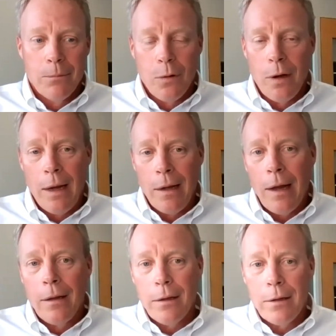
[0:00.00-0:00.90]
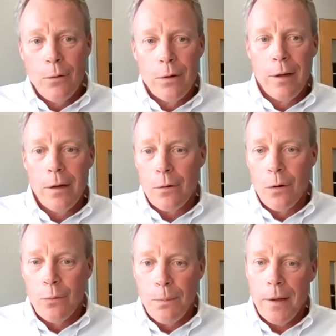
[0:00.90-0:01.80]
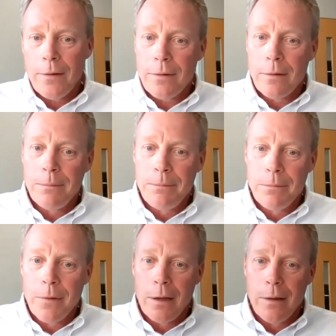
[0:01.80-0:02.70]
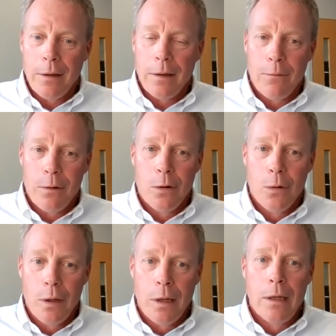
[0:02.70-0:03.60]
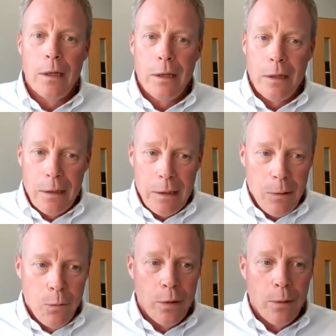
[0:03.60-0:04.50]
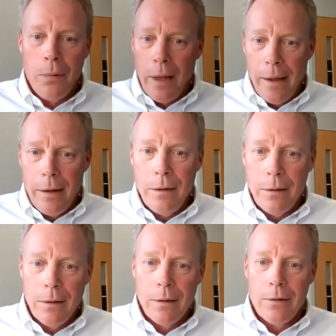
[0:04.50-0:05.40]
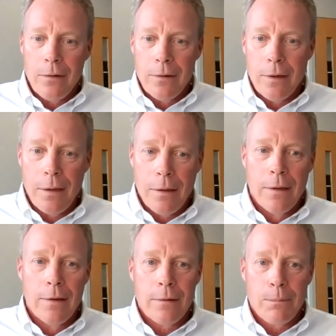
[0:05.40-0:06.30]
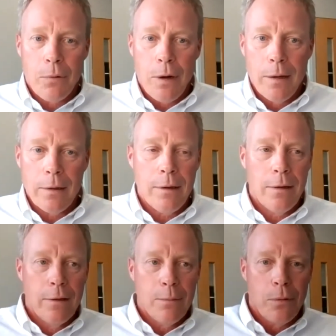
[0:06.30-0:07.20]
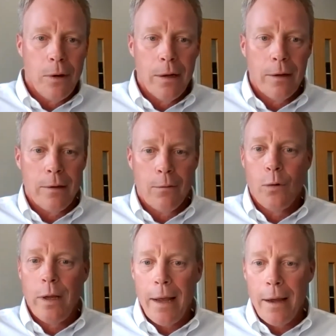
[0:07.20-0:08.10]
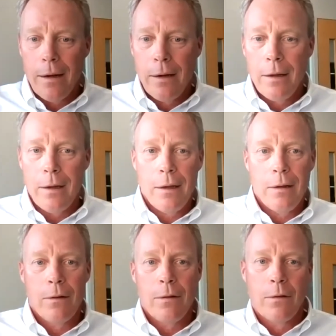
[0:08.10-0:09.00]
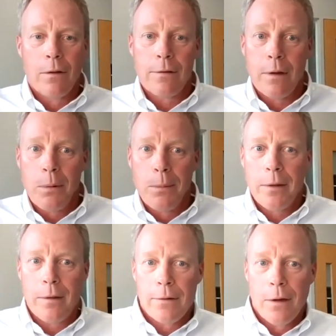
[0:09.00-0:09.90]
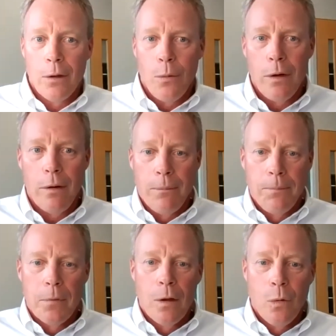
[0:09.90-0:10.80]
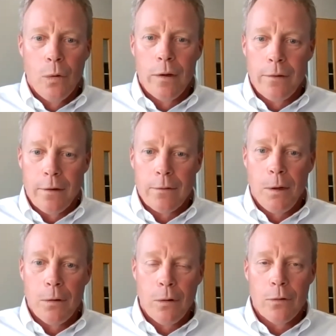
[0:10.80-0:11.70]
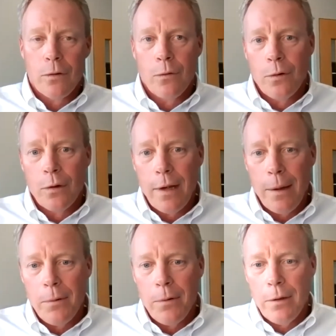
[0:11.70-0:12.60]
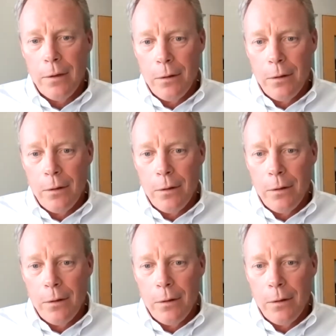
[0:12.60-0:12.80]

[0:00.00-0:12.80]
So I like the organic growth best. And I think if you do it with a plan that you say, this product and this product, if we added it, supplement this other one, we can see a small growth. So for example,